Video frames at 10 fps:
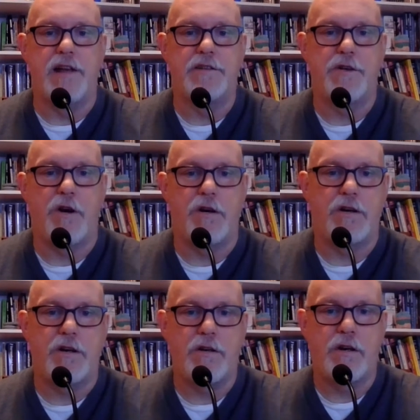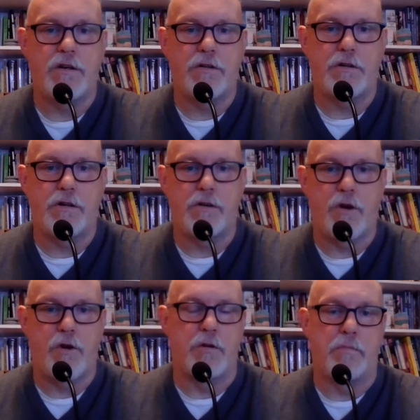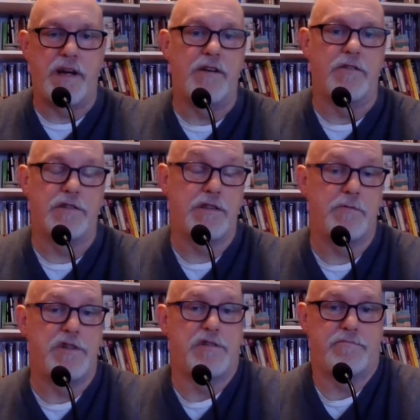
saw Colonel Pringles, which